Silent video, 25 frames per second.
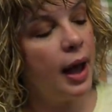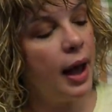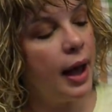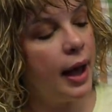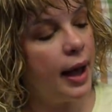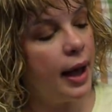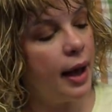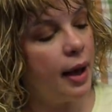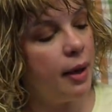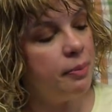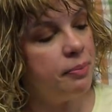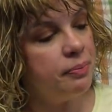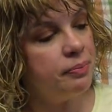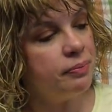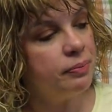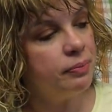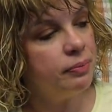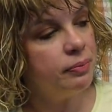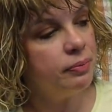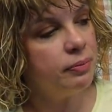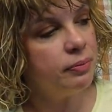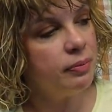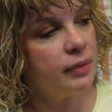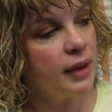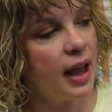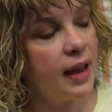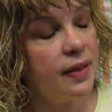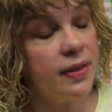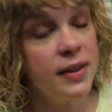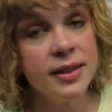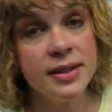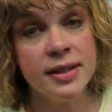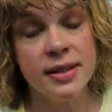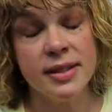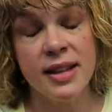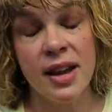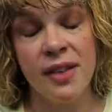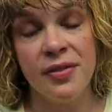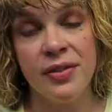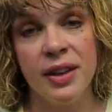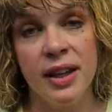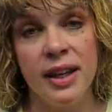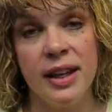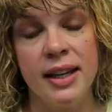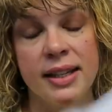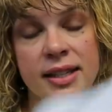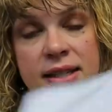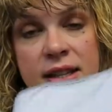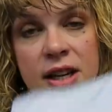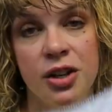Um, and this is
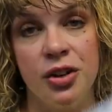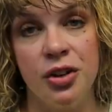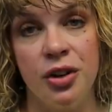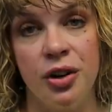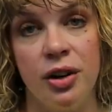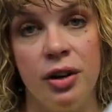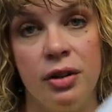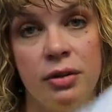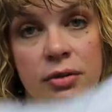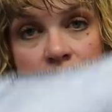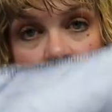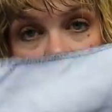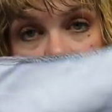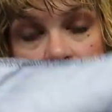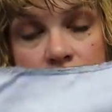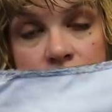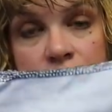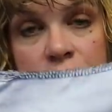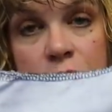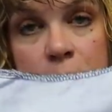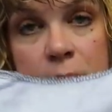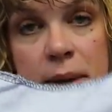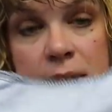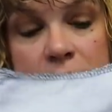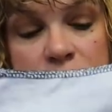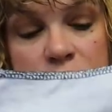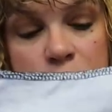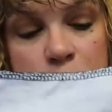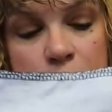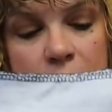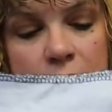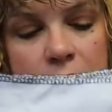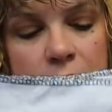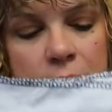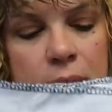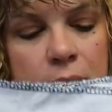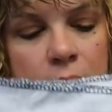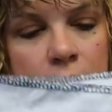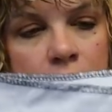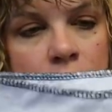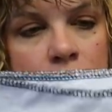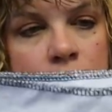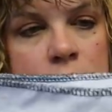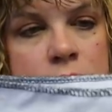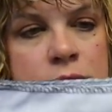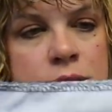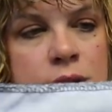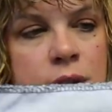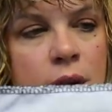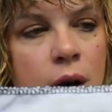definitely a contender for me as well.
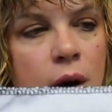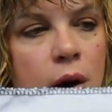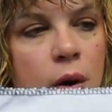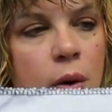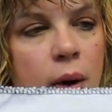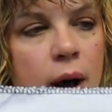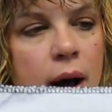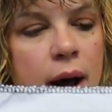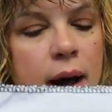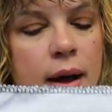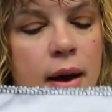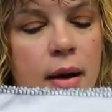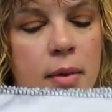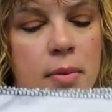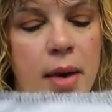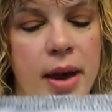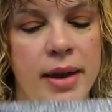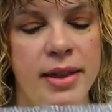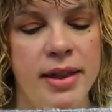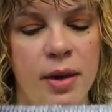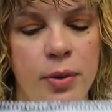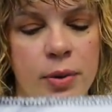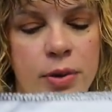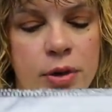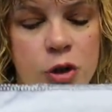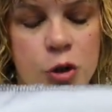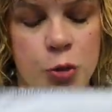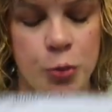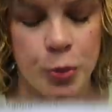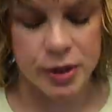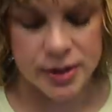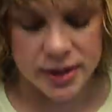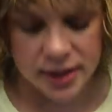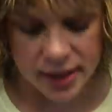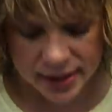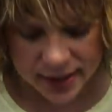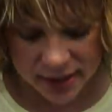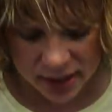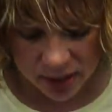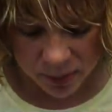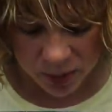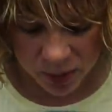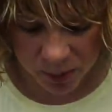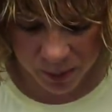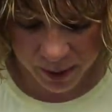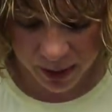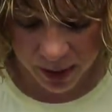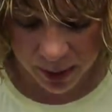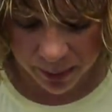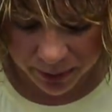So um, I think with those princess
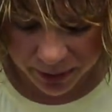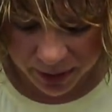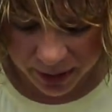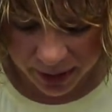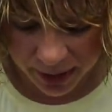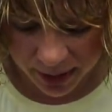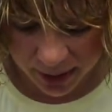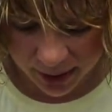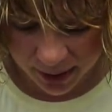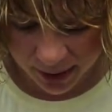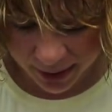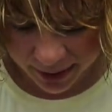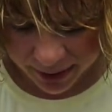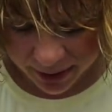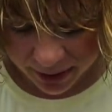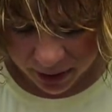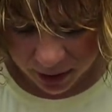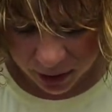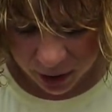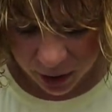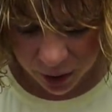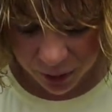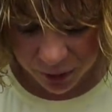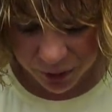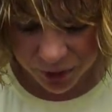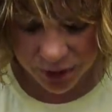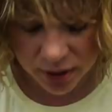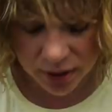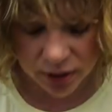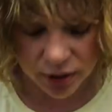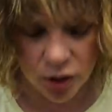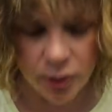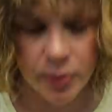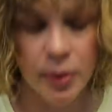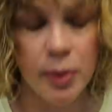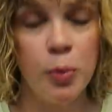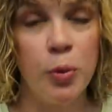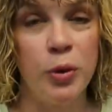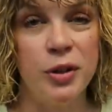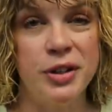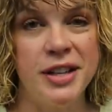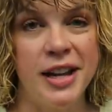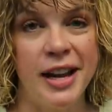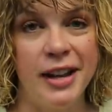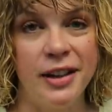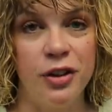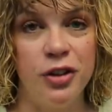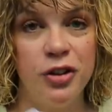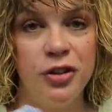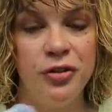seams, being able to get a nice, close, a little bit more
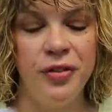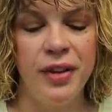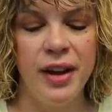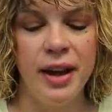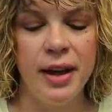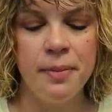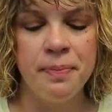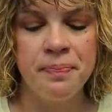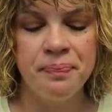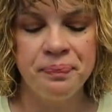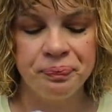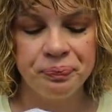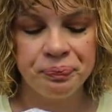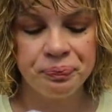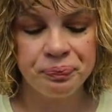tailored fit.